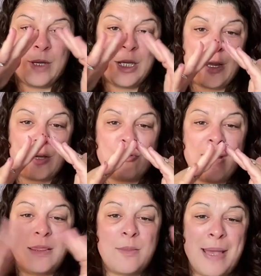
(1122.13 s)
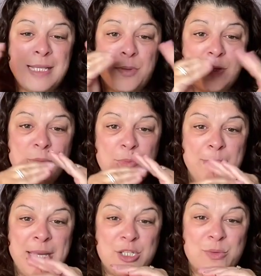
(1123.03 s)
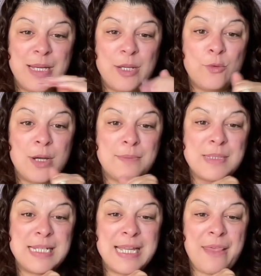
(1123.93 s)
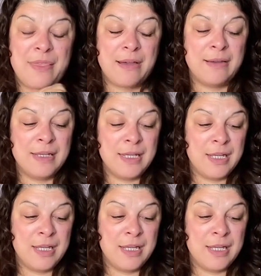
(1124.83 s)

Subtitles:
and create the best possible picture when it all comes together,